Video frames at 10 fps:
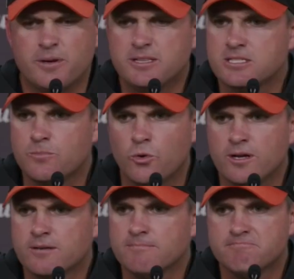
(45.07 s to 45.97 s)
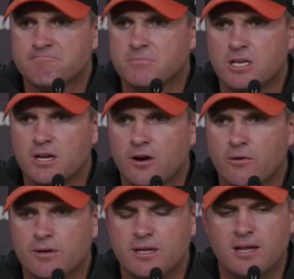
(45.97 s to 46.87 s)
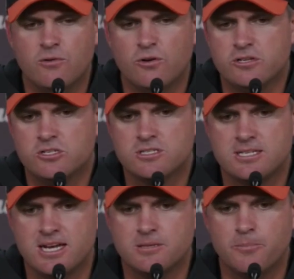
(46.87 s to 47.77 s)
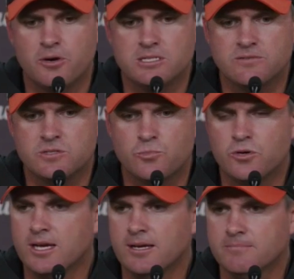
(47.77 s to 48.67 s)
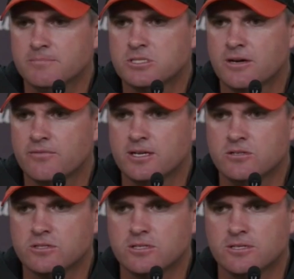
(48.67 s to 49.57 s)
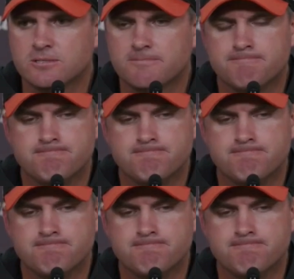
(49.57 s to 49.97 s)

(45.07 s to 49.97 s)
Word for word: bit this morning, you know, and, and really just to take the place of his pregame stuff that he usually does.